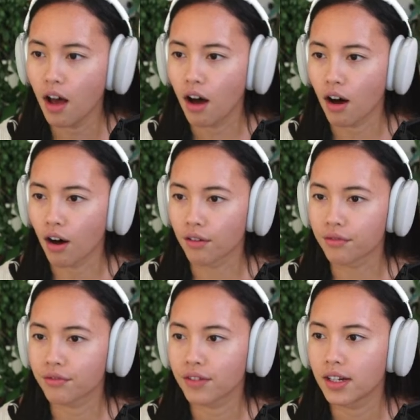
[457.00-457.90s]

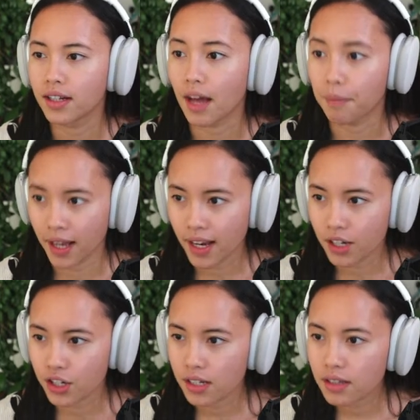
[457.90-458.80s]
of
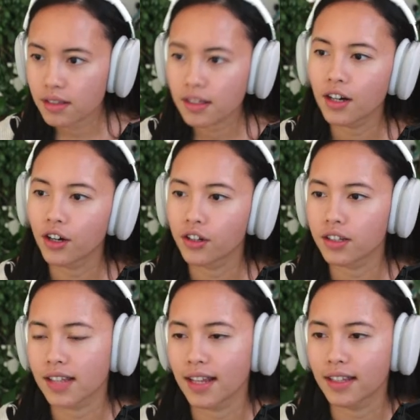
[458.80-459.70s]
applications,
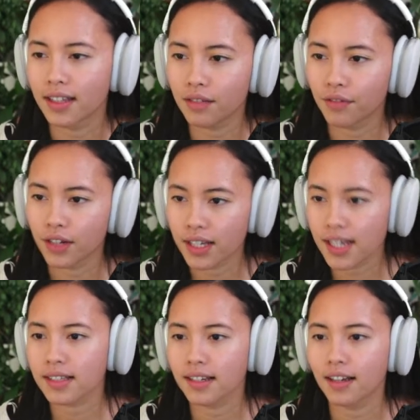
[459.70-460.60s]
understand the need for
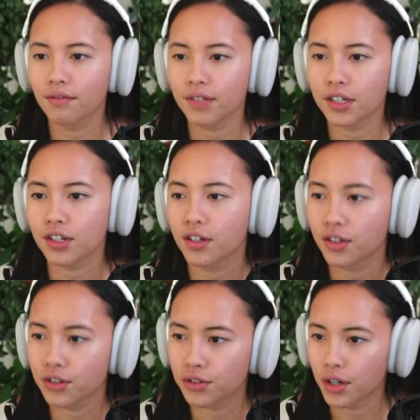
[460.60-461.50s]
Git and version
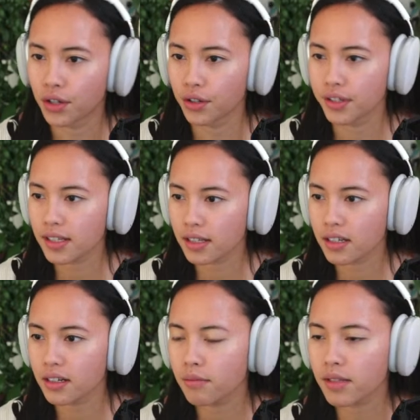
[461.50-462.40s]
control
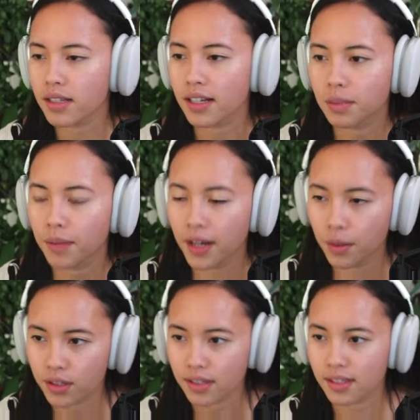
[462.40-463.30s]
systems, explain
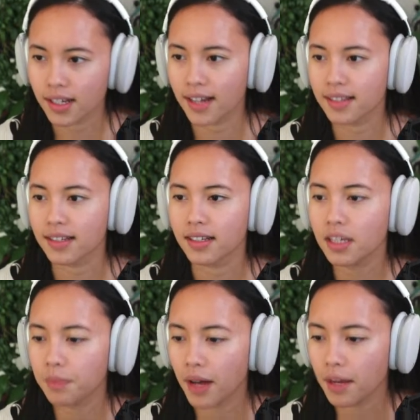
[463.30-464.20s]
what a
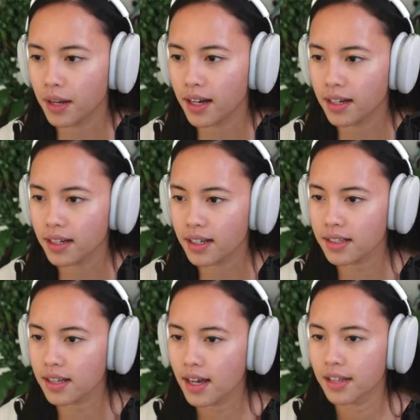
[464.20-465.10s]
CICD pipeline
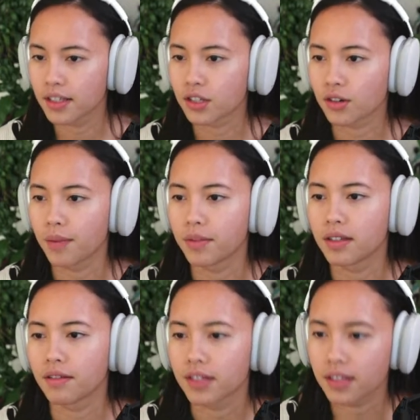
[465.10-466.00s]
is, describe the
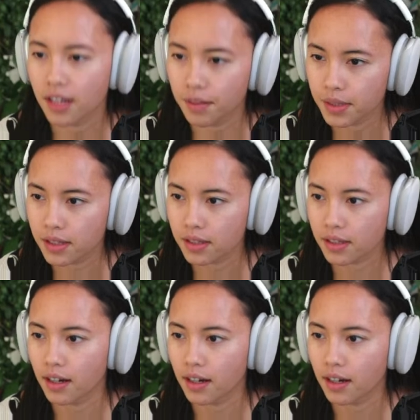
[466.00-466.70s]
different steps,